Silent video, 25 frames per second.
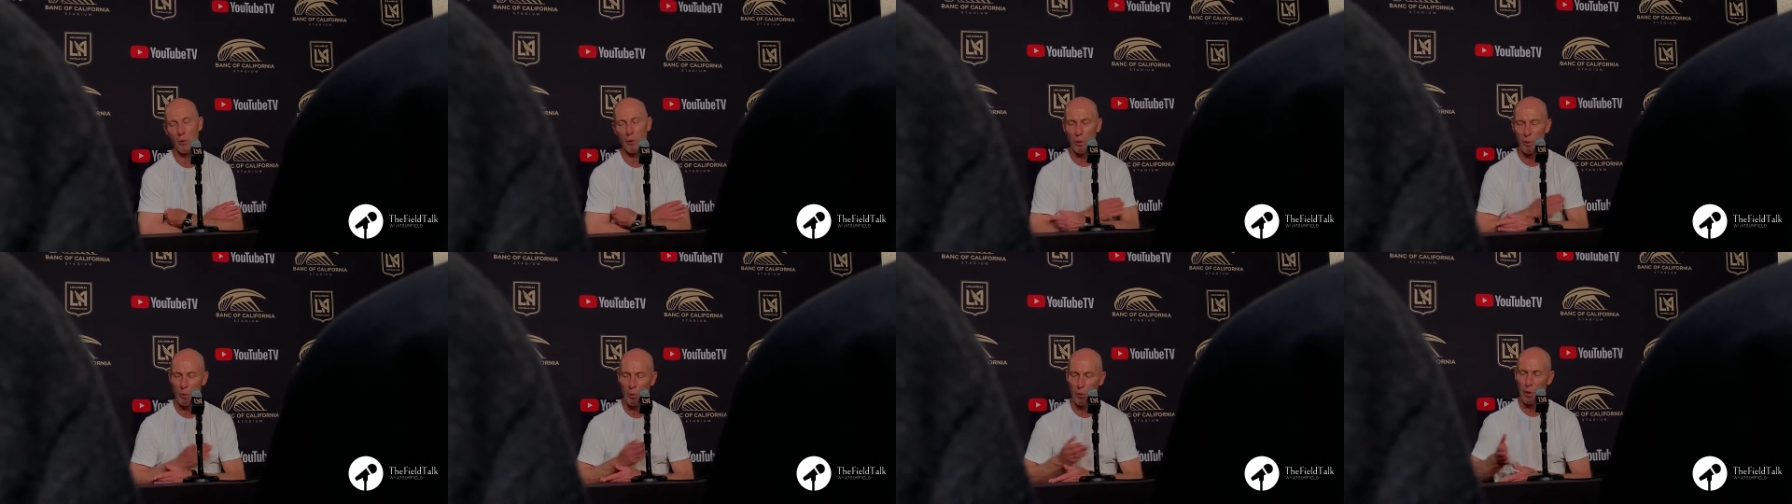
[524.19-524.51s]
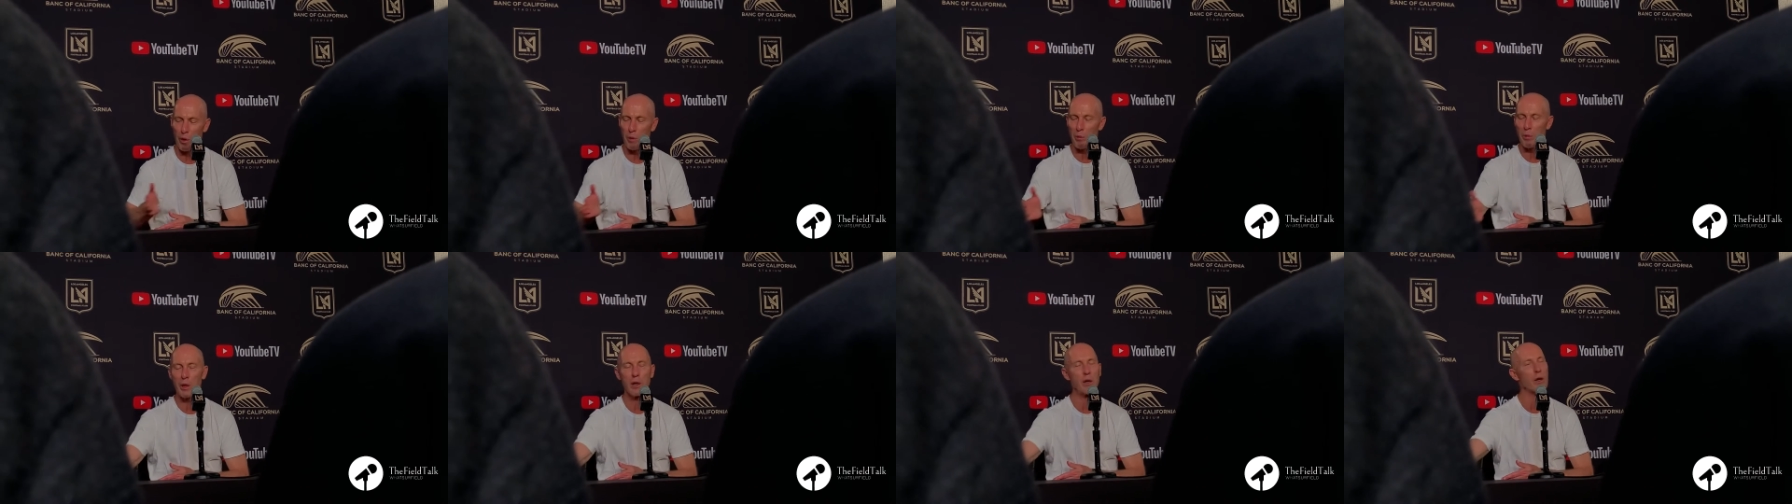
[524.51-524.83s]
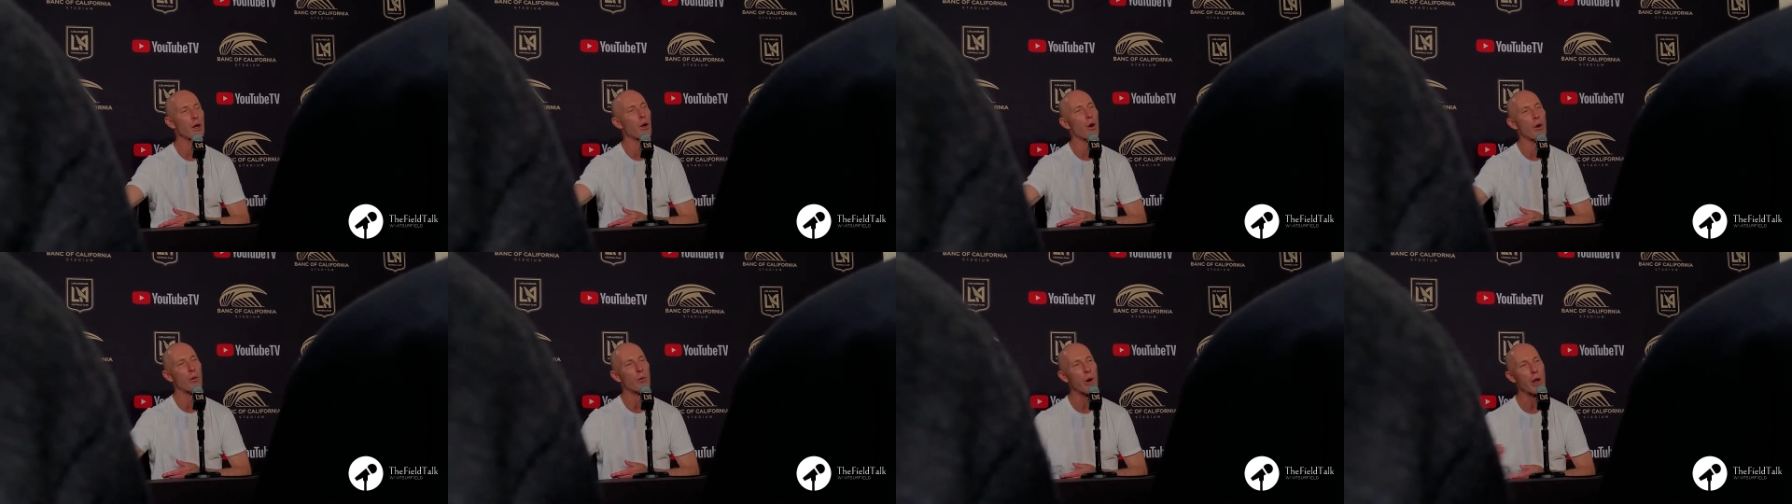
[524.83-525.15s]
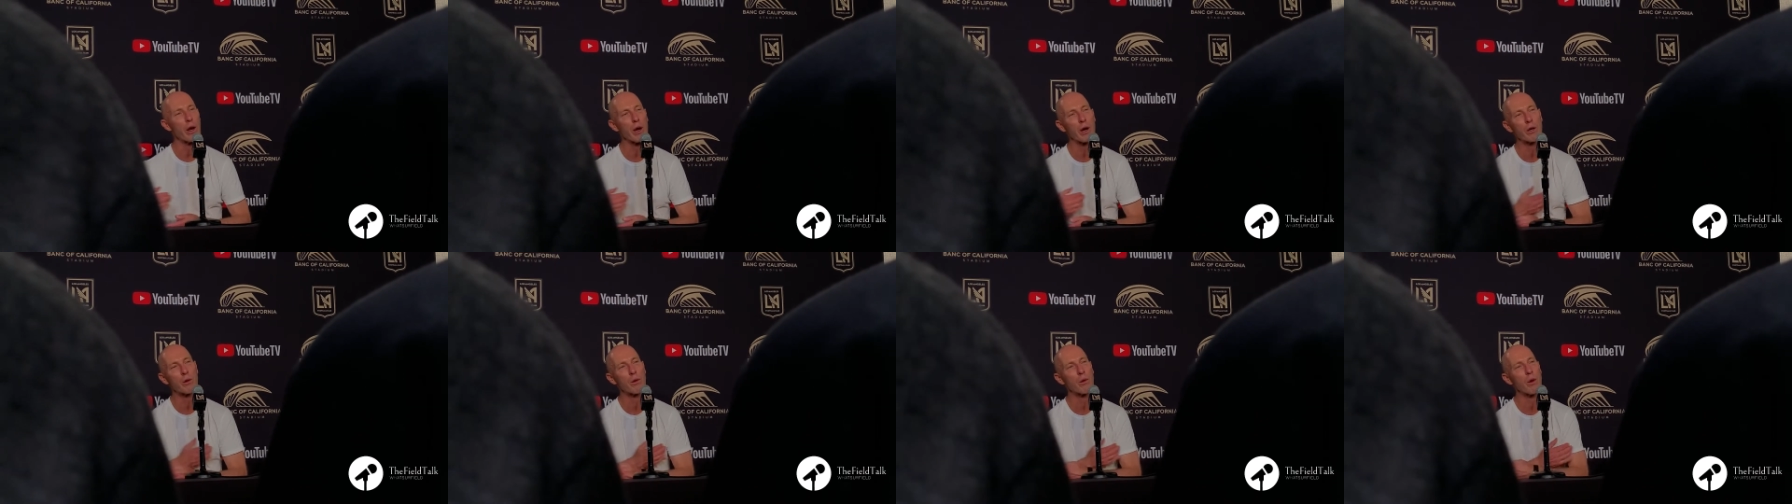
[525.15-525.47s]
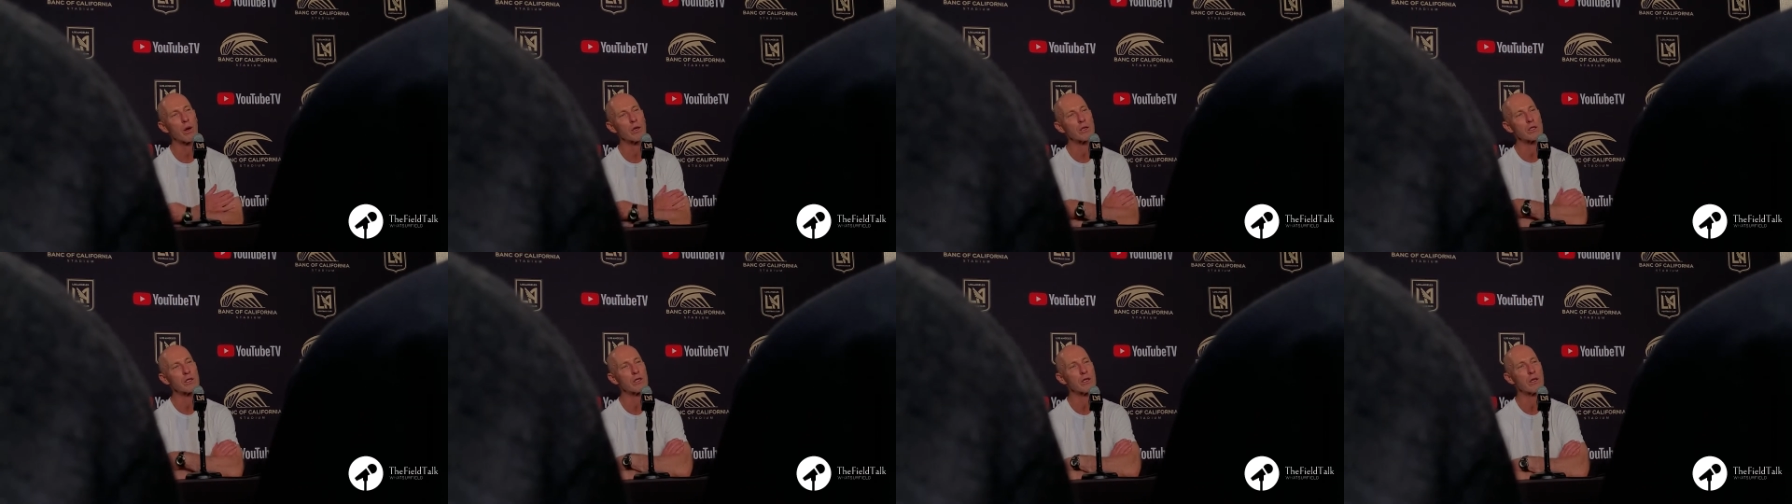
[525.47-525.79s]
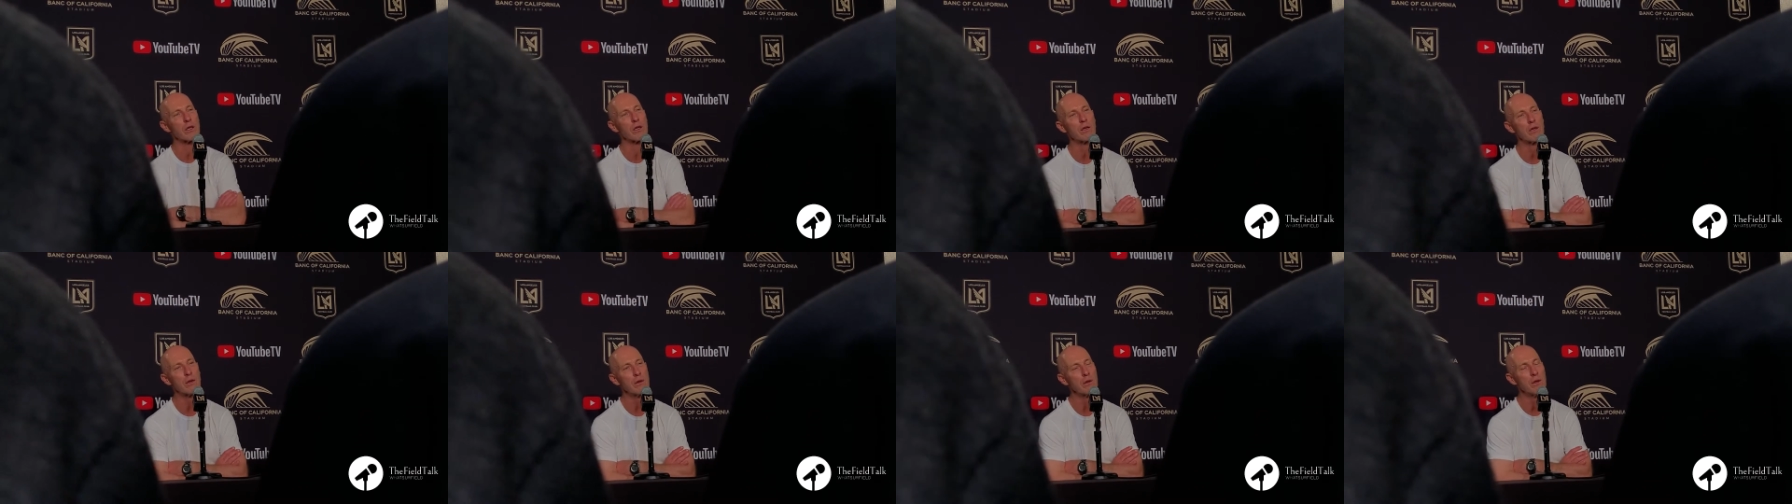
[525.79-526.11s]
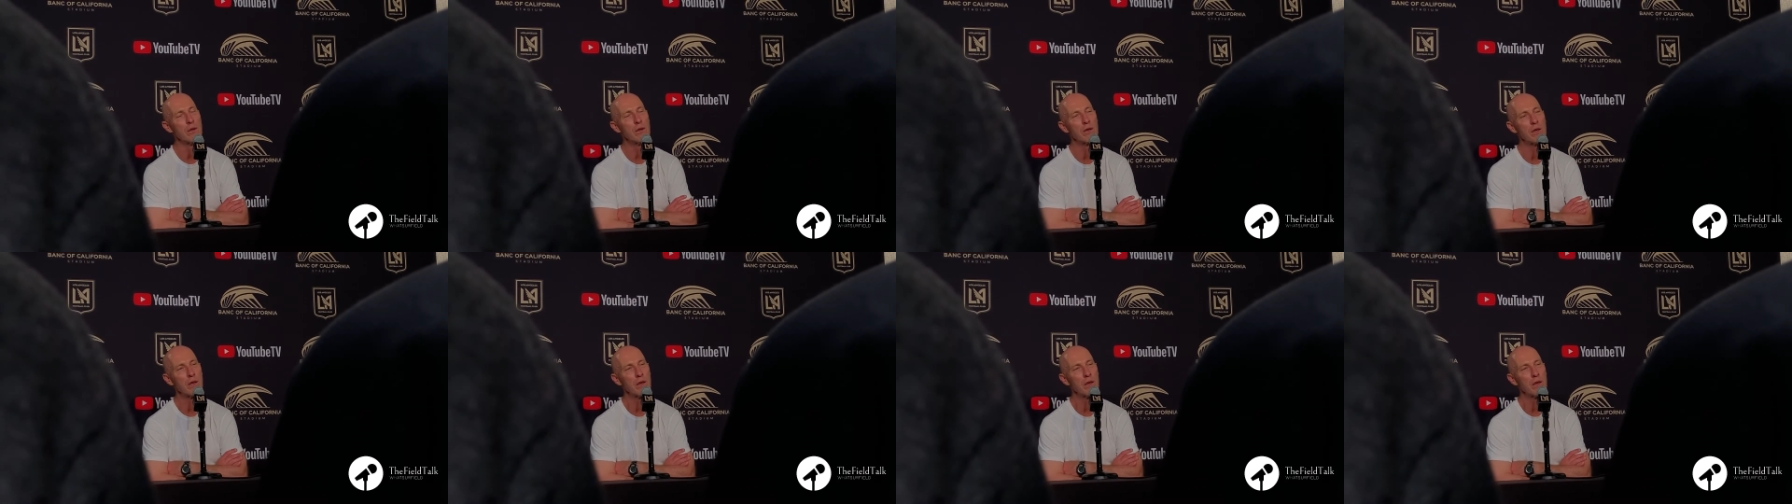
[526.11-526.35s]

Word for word: one would have been to go right across the,